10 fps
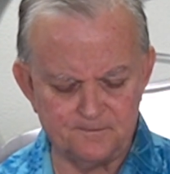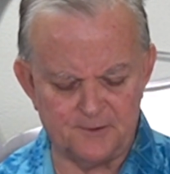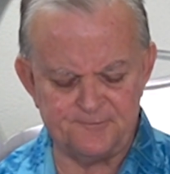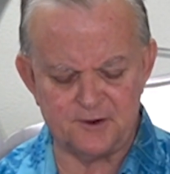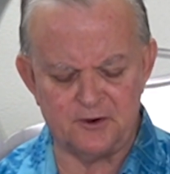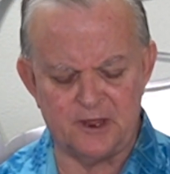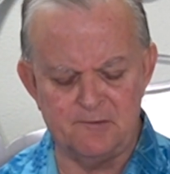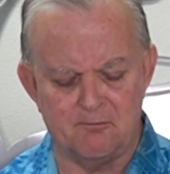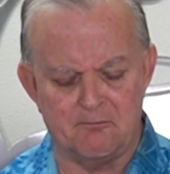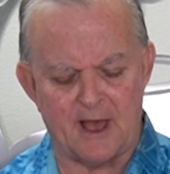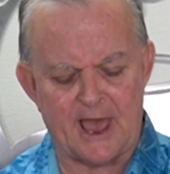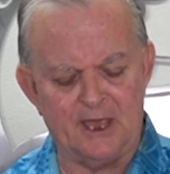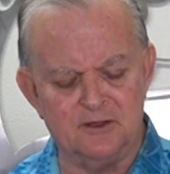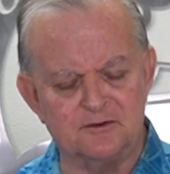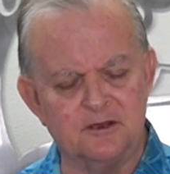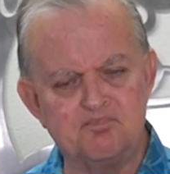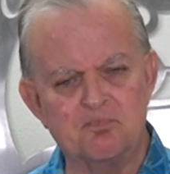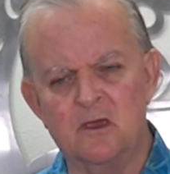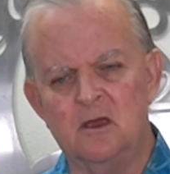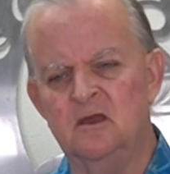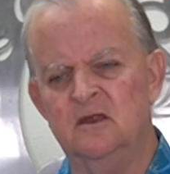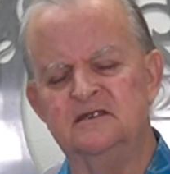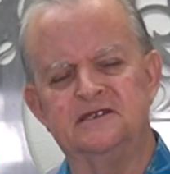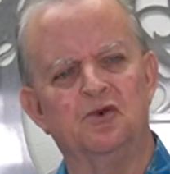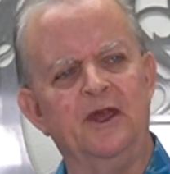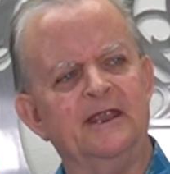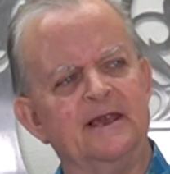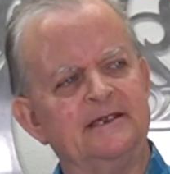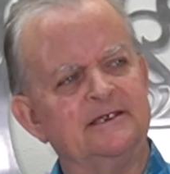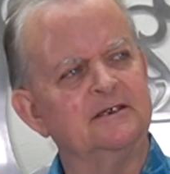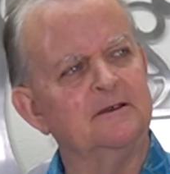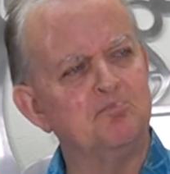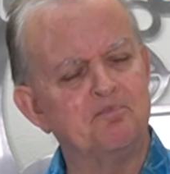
A very mild sweetness,